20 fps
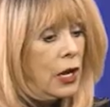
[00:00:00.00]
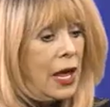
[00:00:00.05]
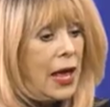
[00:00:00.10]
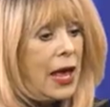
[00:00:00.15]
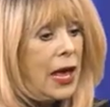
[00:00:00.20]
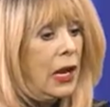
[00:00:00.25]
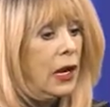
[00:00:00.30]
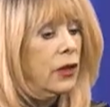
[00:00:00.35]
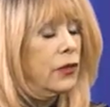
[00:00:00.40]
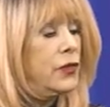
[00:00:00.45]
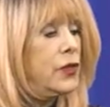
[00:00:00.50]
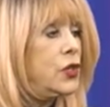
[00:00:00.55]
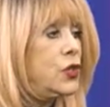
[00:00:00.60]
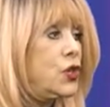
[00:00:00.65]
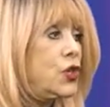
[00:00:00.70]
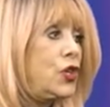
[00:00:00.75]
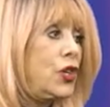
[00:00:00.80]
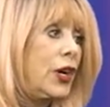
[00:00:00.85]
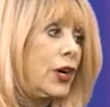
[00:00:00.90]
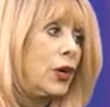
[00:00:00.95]
Ella
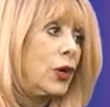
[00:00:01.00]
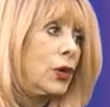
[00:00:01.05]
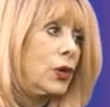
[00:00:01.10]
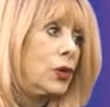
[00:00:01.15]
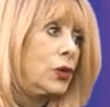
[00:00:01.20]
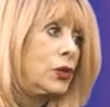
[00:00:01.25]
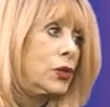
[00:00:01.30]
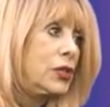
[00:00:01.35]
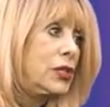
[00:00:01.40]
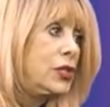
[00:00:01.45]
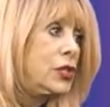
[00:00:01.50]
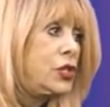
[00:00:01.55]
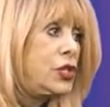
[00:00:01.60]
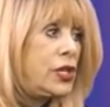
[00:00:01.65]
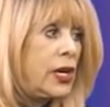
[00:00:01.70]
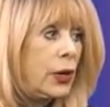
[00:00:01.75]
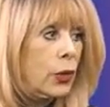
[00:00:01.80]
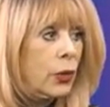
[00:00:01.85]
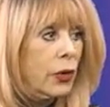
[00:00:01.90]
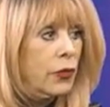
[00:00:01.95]
Fitzgerald and Sarah
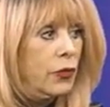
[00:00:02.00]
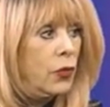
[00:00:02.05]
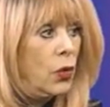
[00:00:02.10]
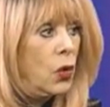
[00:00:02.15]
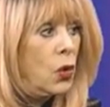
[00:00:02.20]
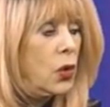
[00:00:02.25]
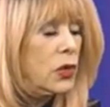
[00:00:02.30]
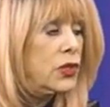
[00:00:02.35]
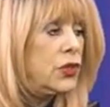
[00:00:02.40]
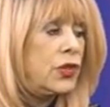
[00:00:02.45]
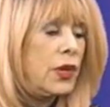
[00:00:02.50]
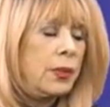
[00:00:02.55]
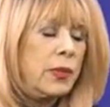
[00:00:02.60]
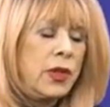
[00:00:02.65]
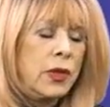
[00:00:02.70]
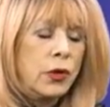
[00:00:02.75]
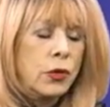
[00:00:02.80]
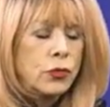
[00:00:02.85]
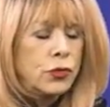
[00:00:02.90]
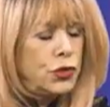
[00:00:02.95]
Vaughan, some of the
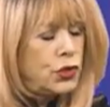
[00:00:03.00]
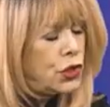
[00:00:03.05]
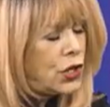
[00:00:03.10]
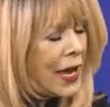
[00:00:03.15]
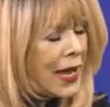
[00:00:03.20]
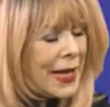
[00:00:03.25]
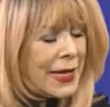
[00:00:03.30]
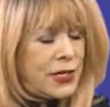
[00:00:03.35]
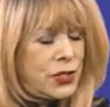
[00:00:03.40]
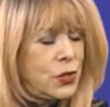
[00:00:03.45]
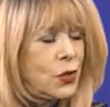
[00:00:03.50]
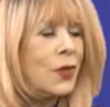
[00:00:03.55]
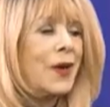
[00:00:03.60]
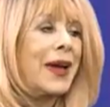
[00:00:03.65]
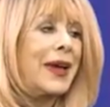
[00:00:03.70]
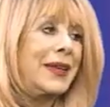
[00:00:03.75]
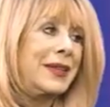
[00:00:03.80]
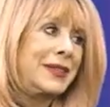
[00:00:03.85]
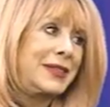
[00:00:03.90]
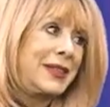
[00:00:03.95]
jazz greats.
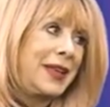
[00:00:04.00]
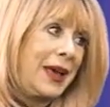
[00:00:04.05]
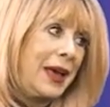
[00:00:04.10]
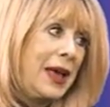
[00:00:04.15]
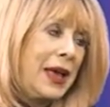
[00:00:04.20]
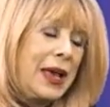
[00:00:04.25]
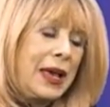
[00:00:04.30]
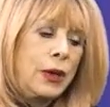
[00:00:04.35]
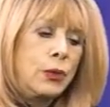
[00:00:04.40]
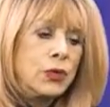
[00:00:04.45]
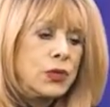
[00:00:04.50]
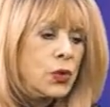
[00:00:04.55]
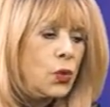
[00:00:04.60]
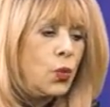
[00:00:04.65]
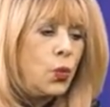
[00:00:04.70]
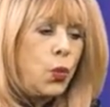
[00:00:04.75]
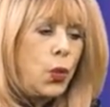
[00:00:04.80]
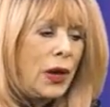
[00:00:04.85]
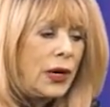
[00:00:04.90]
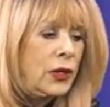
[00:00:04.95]
Yeah, he was a
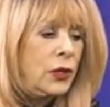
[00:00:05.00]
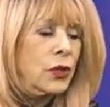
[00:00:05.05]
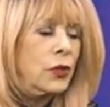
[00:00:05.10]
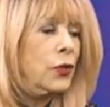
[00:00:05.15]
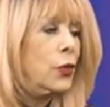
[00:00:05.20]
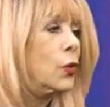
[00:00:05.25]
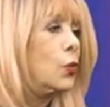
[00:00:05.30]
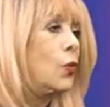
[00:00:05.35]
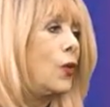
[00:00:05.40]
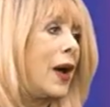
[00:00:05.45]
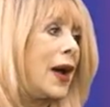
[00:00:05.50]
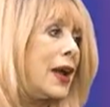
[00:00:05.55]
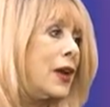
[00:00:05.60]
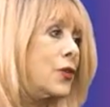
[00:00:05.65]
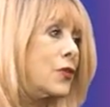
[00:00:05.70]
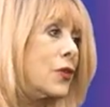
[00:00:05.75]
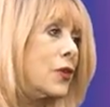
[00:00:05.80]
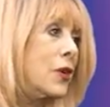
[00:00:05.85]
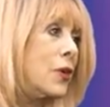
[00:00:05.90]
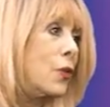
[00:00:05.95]
wonderful writer and
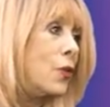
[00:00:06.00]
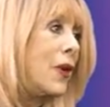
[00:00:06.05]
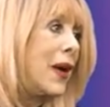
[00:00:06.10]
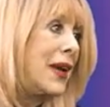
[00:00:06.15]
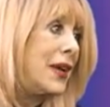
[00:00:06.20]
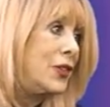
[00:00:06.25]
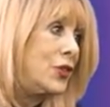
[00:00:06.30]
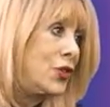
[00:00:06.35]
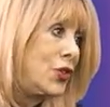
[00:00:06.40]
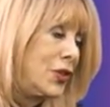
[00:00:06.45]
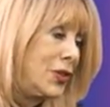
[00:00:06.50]
arranger.